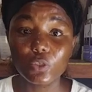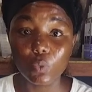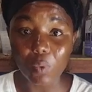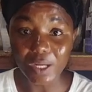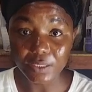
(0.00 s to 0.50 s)
your
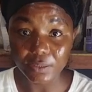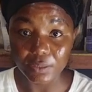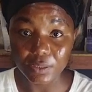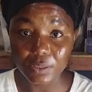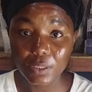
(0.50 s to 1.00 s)

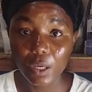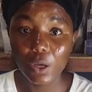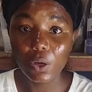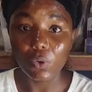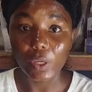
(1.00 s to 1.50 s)
waxes,
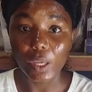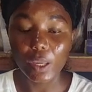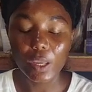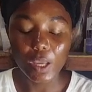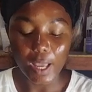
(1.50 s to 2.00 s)
okay.
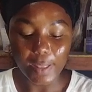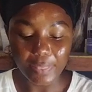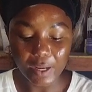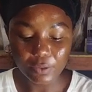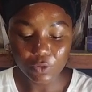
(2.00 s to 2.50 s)
And
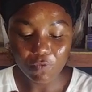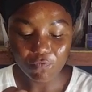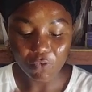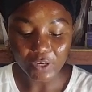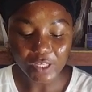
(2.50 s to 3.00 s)
then don't
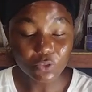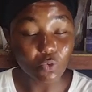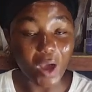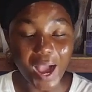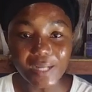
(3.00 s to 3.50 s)
forget
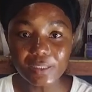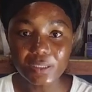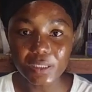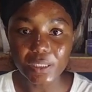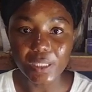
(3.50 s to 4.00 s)
to add
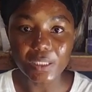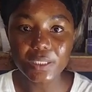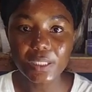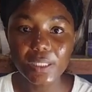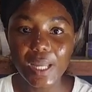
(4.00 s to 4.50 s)
thickener.
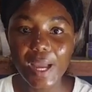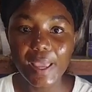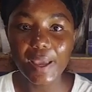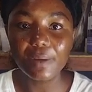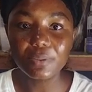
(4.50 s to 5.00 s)
Thickener
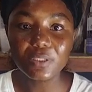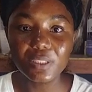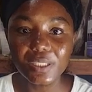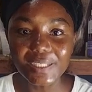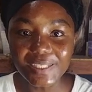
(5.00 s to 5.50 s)
helps
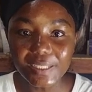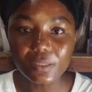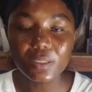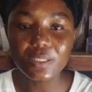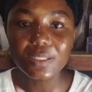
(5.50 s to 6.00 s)
in
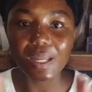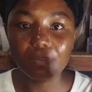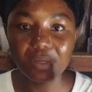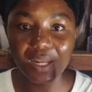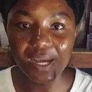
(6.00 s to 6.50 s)

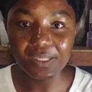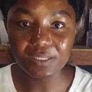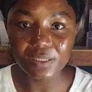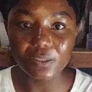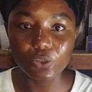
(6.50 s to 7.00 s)

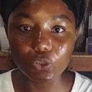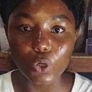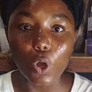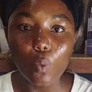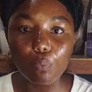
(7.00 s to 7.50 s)
stabilizing
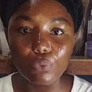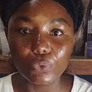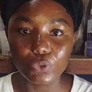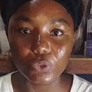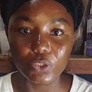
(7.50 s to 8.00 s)
your
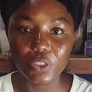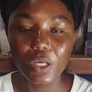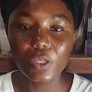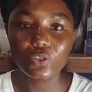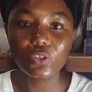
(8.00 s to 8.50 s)
product
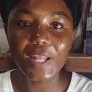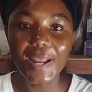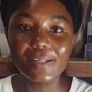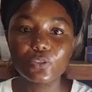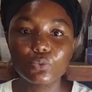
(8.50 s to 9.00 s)
so that
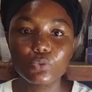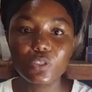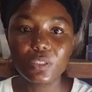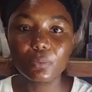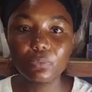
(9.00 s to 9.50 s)
it won't
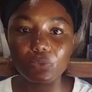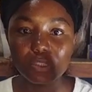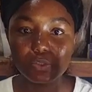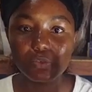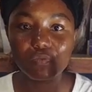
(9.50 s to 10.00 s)

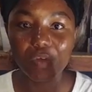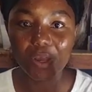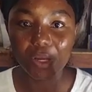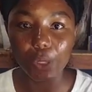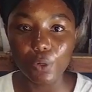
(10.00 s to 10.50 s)
separate over
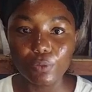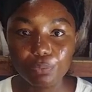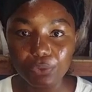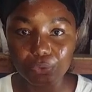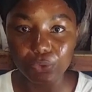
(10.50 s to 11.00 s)
a long
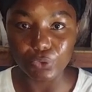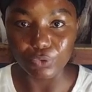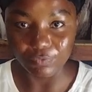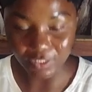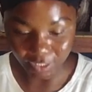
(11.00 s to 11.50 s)
period
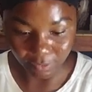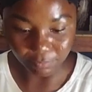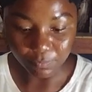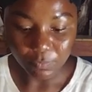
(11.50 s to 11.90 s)
of time.